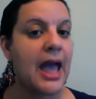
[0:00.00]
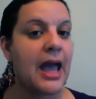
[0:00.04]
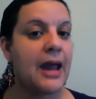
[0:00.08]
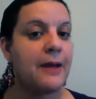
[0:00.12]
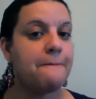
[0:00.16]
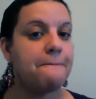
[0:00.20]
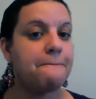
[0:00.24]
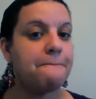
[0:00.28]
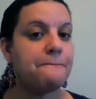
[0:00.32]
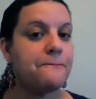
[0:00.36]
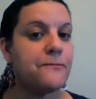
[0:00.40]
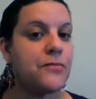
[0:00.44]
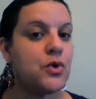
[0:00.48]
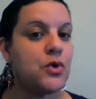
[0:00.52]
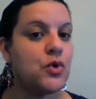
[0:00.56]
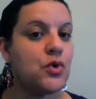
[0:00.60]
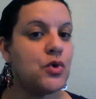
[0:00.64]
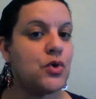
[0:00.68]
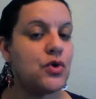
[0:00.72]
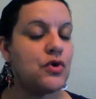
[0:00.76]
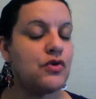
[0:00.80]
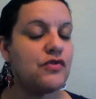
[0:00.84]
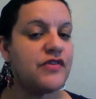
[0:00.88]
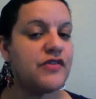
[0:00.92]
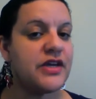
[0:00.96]
and
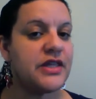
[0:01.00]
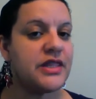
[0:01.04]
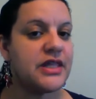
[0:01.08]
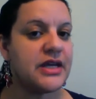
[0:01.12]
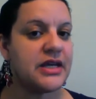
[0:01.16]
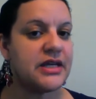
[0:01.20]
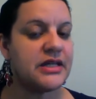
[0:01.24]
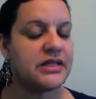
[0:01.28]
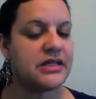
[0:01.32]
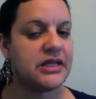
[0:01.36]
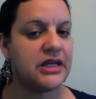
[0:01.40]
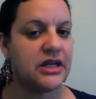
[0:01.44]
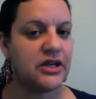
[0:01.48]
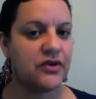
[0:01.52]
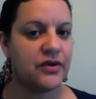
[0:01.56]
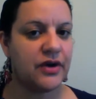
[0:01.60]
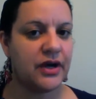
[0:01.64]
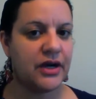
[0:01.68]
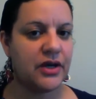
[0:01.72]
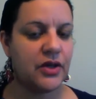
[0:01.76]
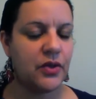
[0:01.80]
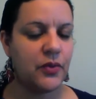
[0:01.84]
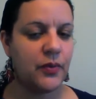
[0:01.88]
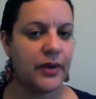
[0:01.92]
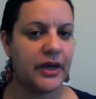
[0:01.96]
moving the container
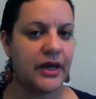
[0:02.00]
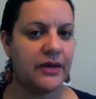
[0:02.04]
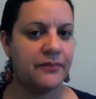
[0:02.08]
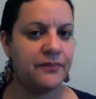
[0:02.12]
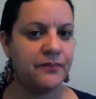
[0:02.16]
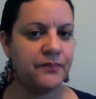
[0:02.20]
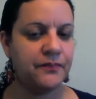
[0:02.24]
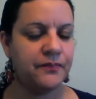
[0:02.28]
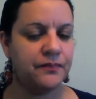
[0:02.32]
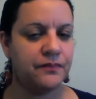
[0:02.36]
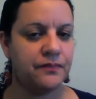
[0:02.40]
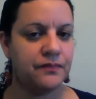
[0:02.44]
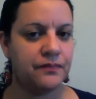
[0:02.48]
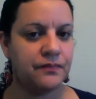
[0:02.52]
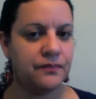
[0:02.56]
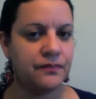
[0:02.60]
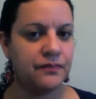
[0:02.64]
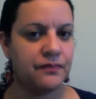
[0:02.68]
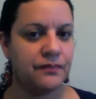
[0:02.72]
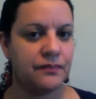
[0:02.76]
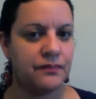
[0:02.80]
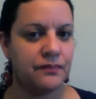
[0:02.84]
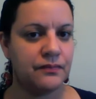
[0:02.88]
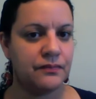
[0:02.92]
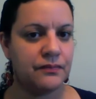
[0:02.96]
out of the way.
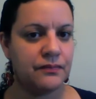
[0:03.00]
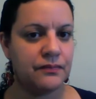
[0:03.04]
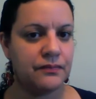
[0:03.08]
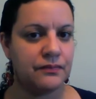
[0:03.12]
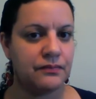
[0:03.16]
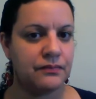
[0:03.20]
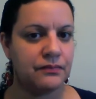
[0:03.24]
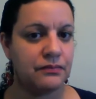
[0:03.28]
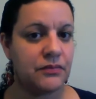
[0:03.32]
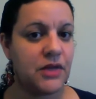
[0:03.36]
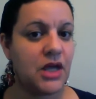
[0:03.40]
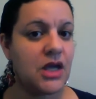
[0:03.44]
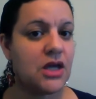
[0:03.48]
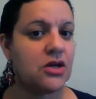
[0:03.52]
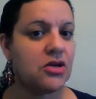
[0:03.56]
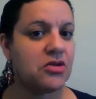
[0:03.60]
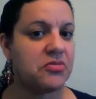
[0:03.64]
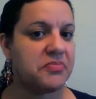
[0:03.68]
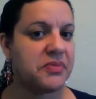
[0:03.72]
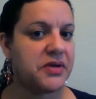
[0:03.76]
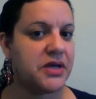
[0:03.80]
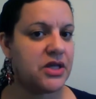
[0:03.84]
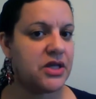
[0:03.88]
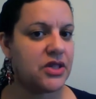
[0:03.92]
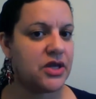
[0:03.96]
It'll
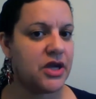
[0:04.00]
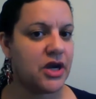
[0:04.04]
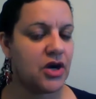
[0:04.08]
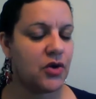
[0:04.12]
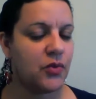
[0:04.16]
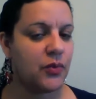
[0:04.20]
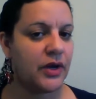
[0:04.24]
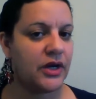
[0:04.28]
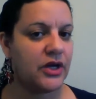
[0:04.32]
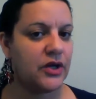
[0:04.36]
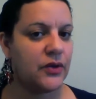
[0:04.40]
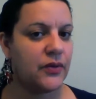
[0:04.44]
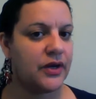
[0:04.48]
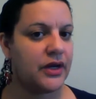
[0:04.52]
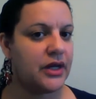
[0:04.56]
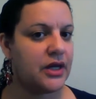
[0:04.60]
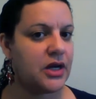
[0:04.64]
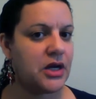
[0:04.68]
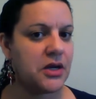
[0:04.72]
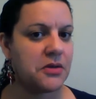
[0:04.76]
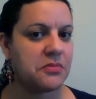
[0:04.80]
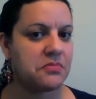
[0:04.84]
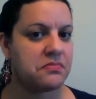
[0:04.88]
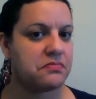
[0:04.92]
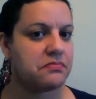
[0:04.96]
be there when you
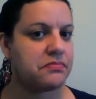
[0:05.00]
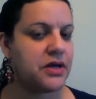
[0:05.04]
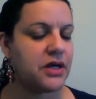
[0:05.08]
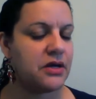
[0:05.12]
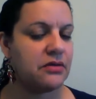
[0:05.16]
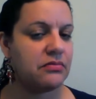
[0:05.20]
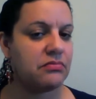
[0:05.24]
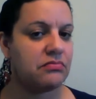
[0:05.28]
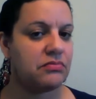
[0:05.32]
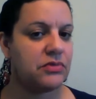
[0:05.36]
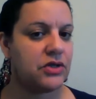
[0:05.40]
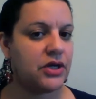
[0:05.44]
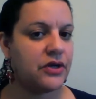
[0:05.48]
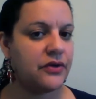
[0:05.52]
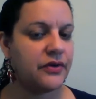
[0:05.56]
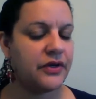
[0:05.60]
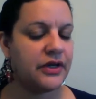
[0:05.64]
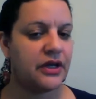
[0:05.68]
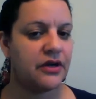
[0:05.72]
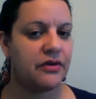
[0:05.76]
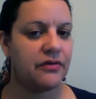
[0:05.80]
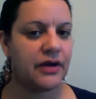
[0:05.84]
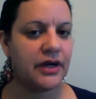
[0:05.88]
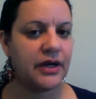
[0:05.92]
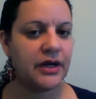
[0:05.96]
need it, but you don't
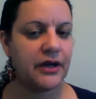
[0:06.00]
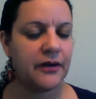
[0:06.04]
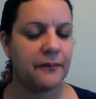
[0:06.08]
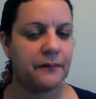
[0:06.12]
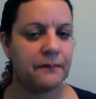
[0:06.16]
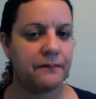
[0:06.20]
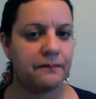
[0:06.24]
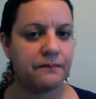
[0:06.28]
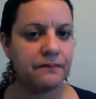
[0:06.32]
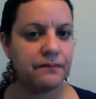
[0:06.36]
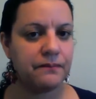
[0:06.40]
need it right now.